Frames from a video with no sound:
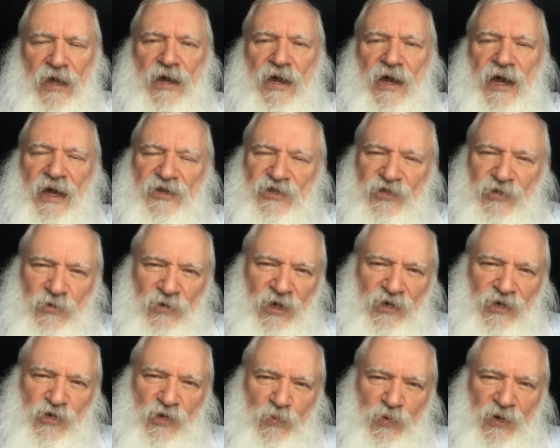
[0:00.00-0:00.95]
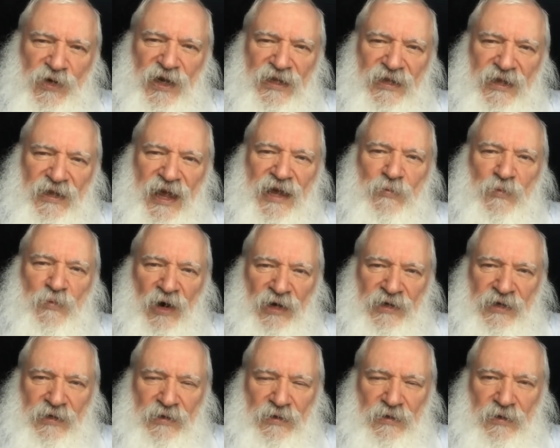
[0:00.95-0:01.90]
As soon as you put a name
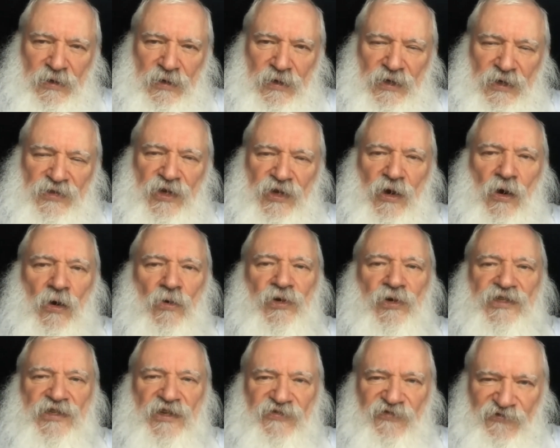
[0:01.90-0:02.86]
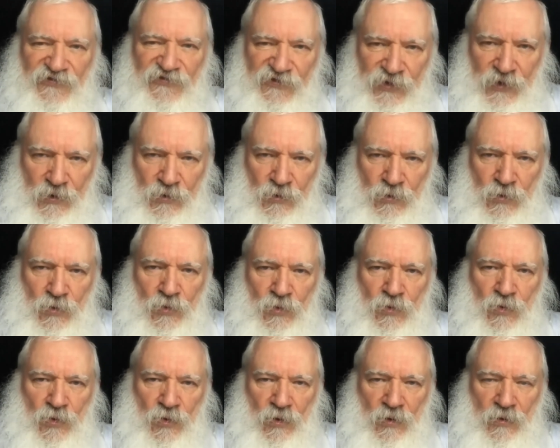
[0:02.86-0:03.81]
on it, you say, oh, it's a
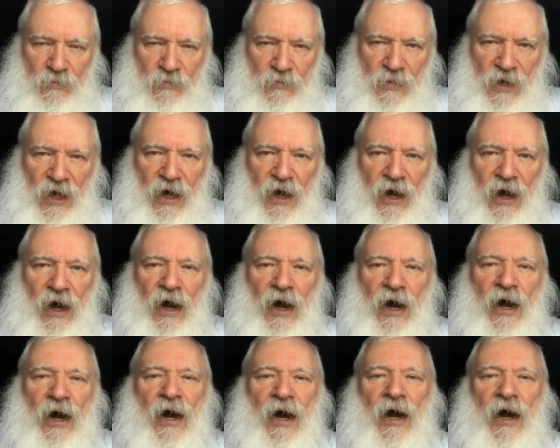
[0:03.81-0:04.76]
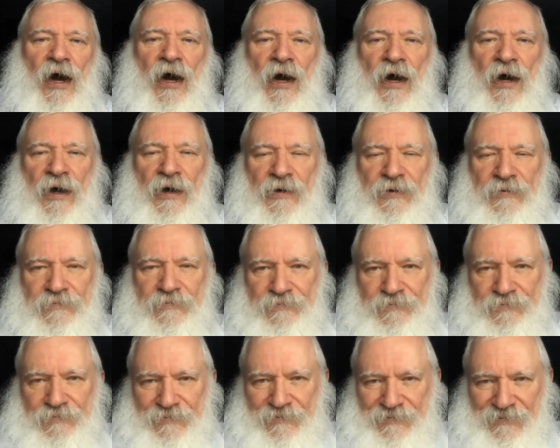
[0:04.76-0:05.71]
flu. Ah.
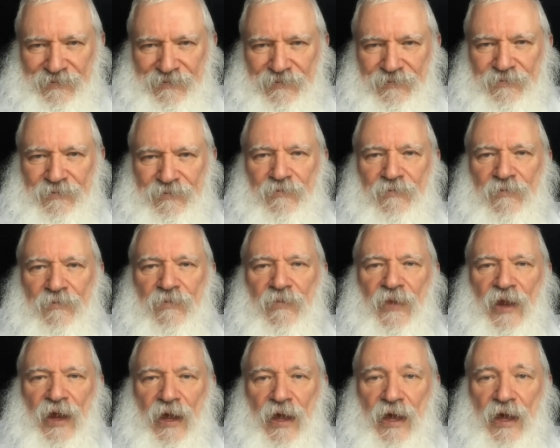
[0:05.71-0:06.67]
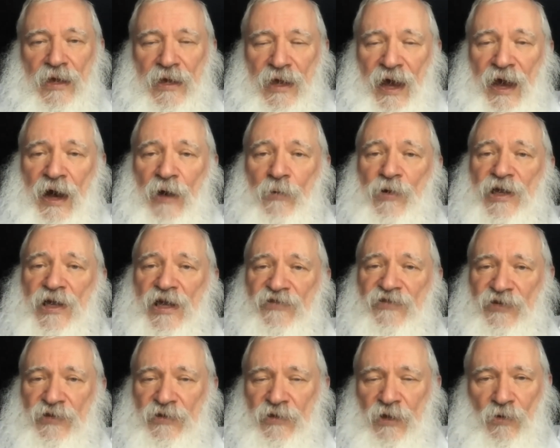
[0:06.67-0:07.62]
Yeah, and we
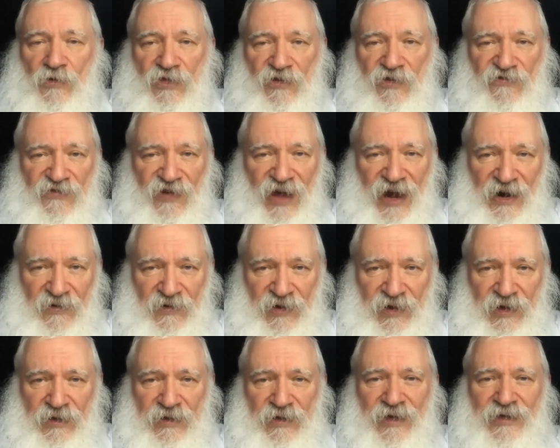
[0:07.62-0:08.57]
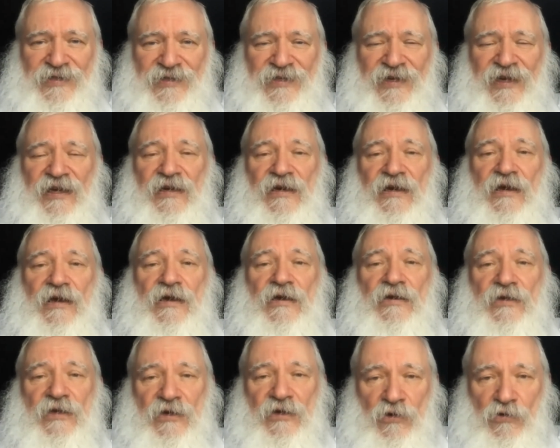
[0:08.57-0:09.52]
even know the variant. It's a
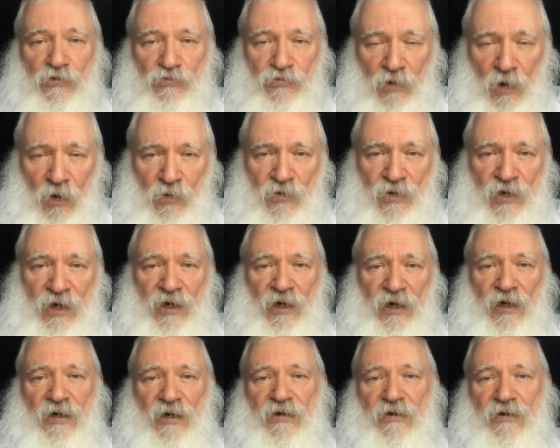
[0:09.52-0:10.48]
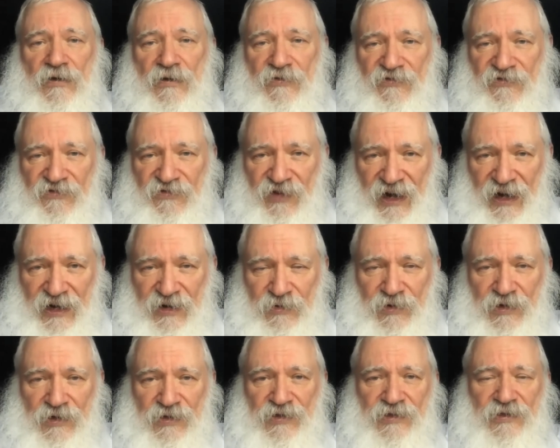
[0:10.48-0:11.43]

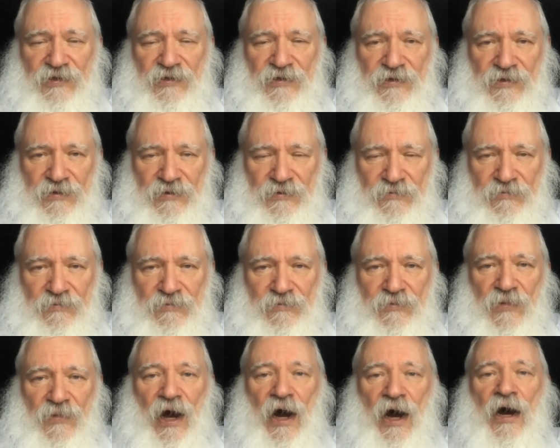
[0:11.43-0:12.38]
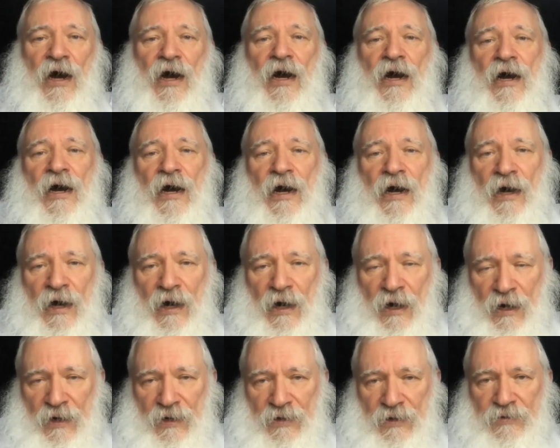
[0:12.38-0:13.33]
coronavirus.
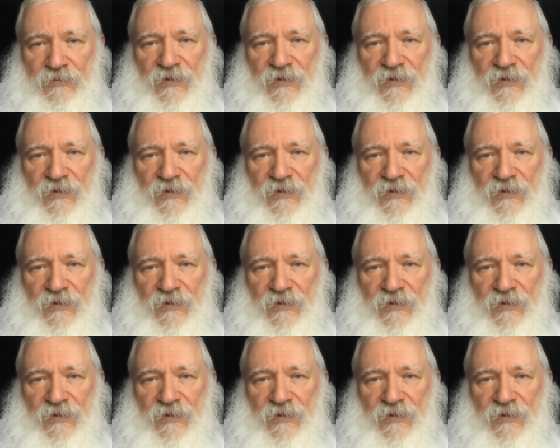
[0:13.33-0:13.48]
Ah.